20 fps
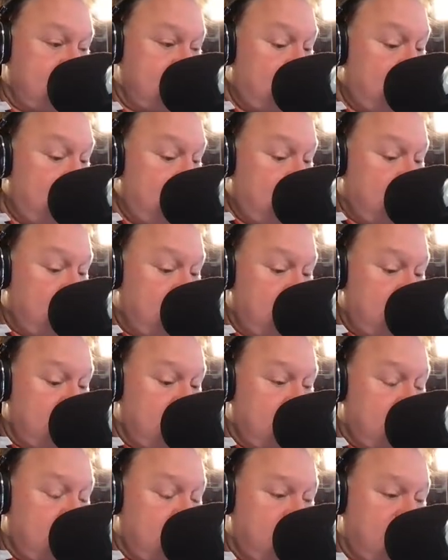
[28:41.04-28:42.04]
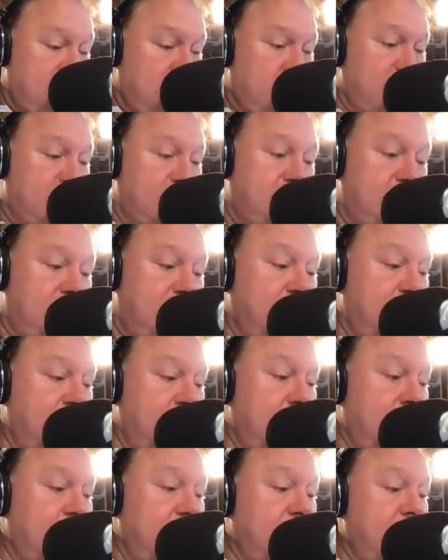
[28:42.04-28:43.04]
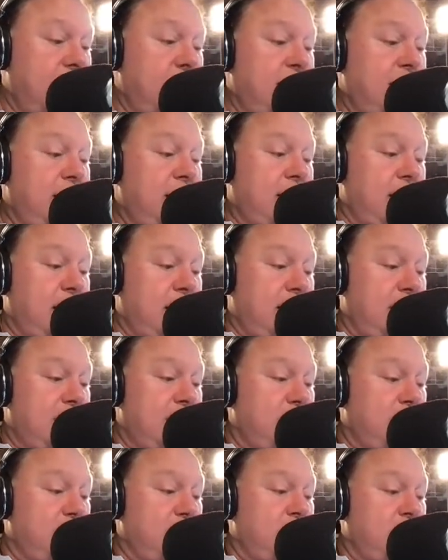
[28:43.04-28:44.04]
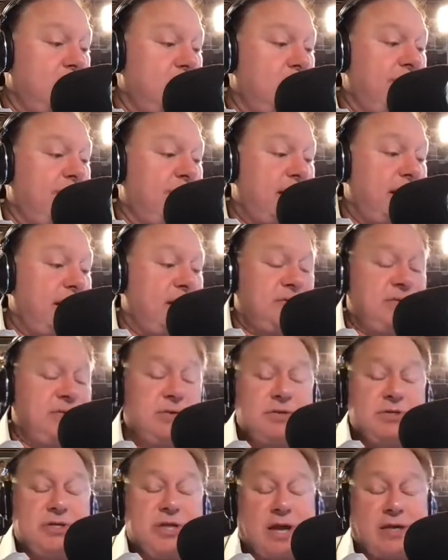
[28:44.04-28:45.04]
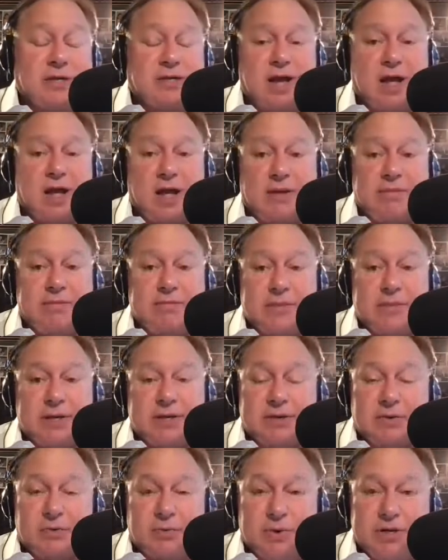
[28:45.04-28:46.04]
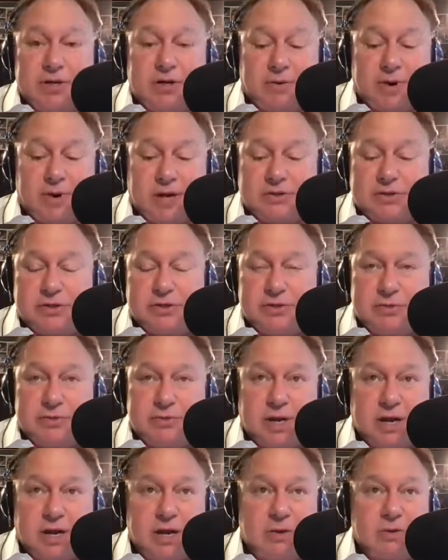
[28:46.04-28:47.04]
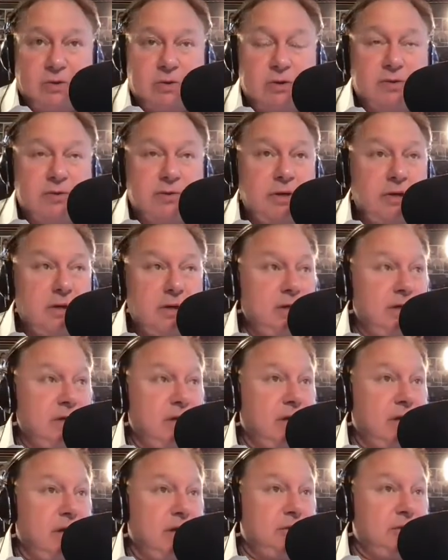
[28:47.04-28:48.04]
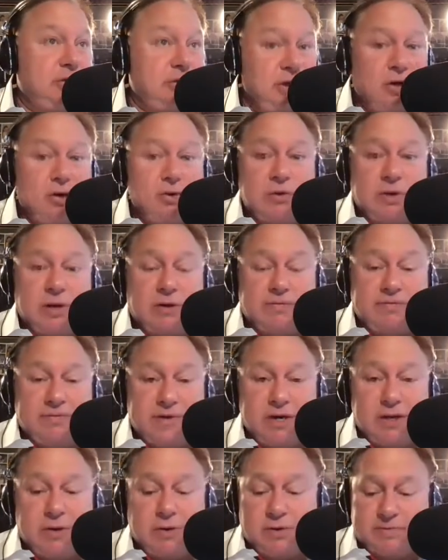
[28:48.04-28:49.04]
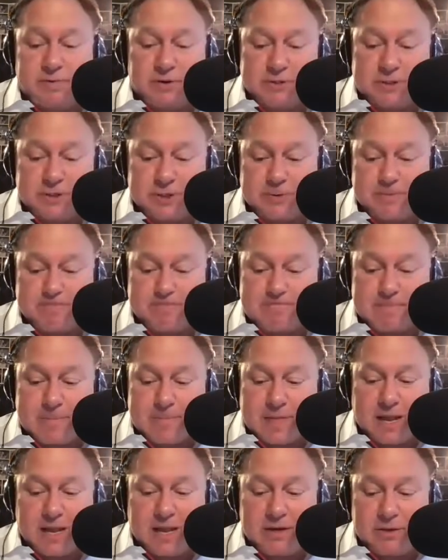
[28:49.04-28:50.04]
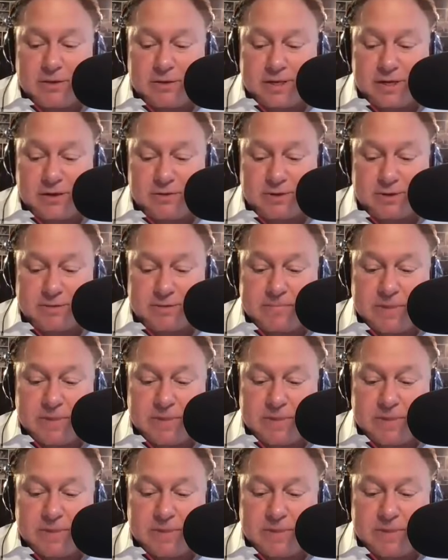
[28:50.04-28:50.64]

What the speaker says: whoa, I didn't know anything about that, go to LouisvilleAnswers.com. It's a redirect to our show, our video of our show, and you'll hear it.